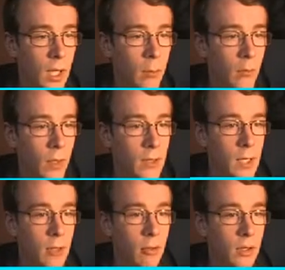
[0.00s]
Eye prevents
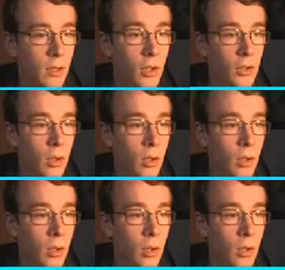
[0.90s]
accuracy loss.